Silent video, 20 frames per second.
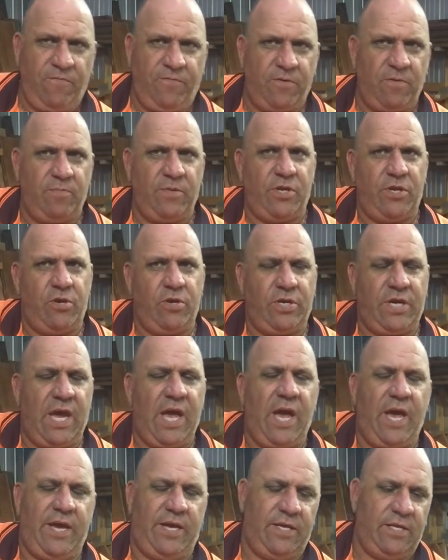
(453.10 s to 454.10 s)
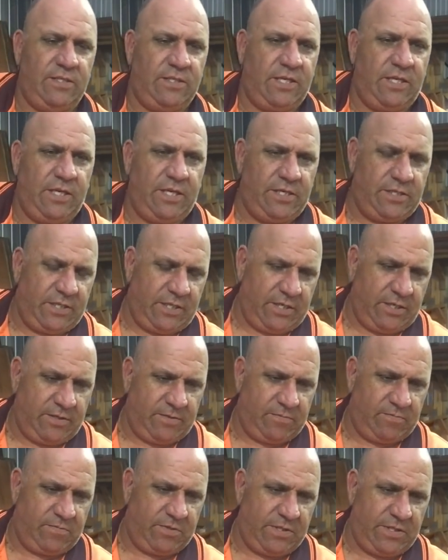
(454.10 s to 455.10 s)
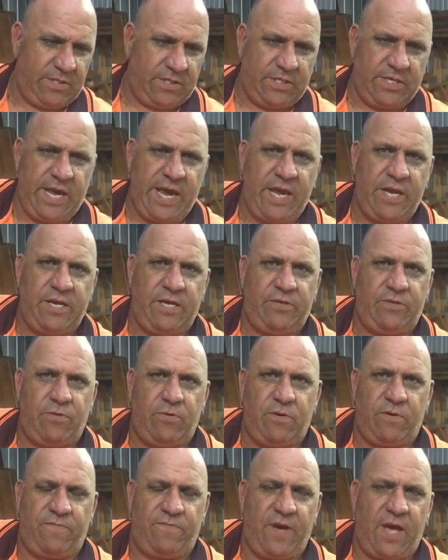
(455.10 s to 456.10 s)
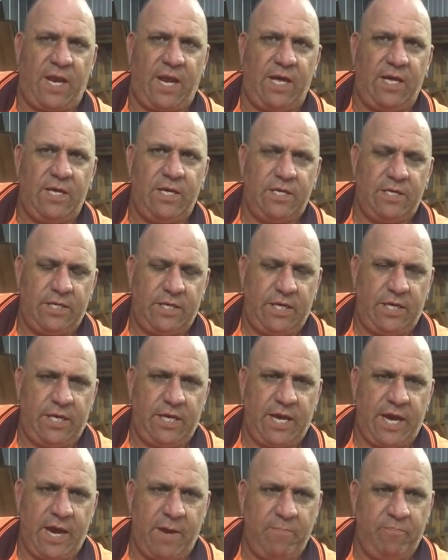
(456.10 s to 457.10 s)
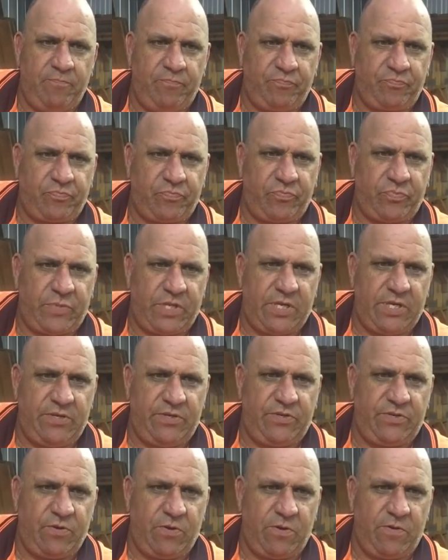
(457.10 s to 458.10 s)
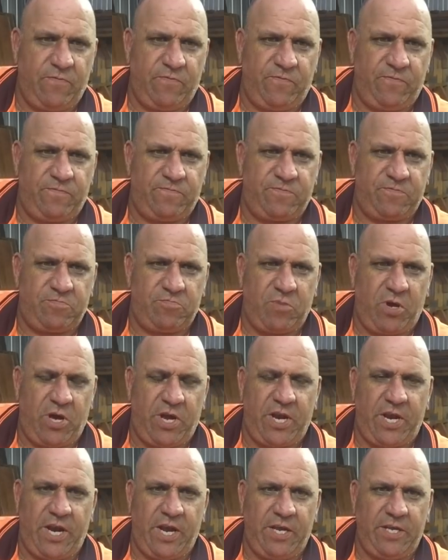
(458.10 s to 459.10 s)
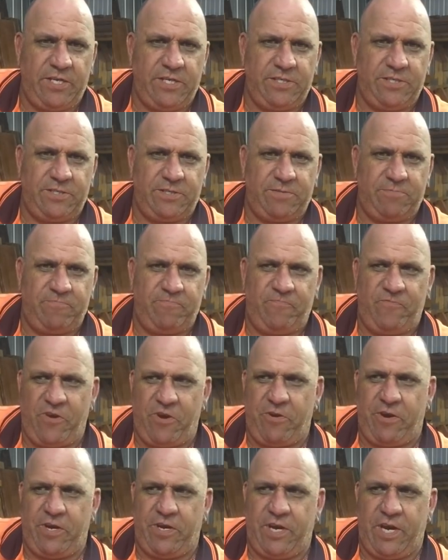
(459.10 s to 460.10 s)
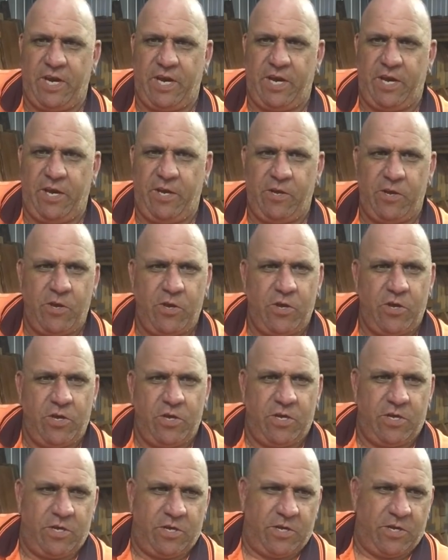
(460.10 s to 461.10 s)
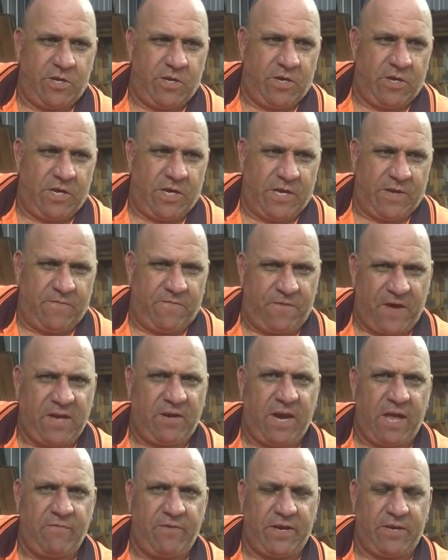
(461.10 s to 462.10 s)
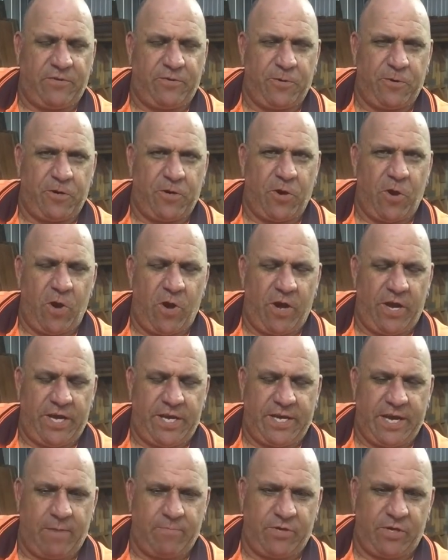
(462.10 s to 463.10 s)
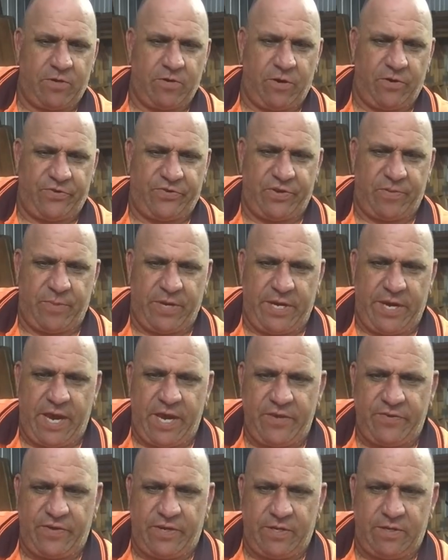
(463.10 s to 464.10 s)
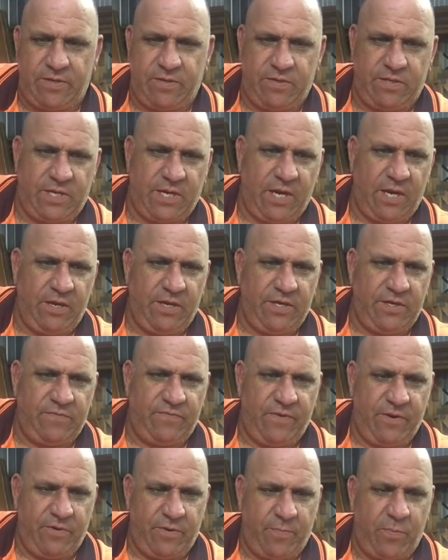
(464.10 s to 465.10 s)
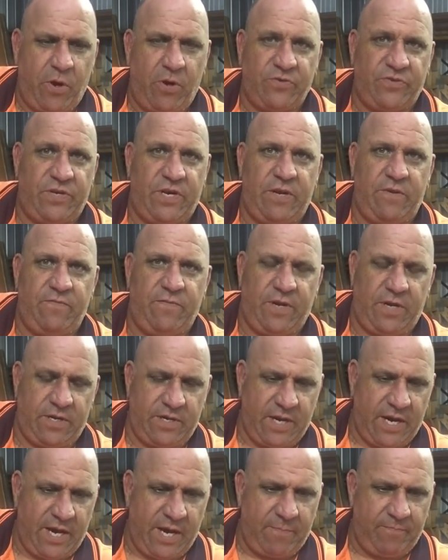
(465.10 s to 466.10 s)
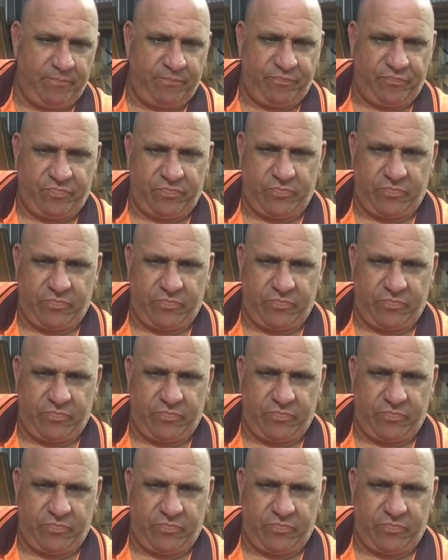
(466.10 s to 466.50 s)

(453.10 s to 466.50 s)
from the UK. He's a dandy sort of fella. He's sort of, I don't know, he's very fun-loving sort of guy. He comes across to me as, and you know, he's very positive, and